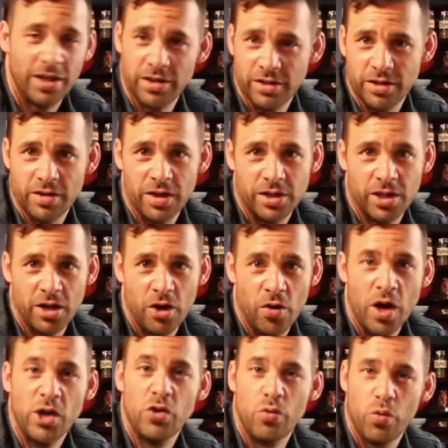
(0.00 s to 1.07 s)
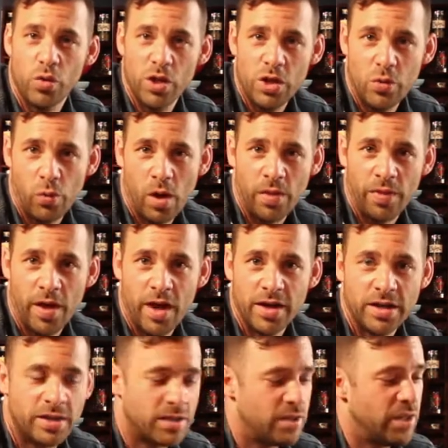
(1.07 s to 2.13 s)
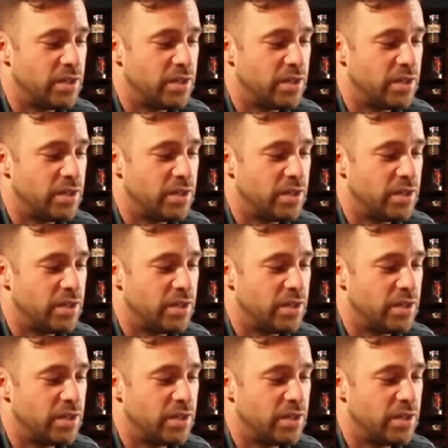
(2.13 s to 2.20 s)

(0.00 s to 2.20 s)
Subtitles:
into the dough. And you really want that.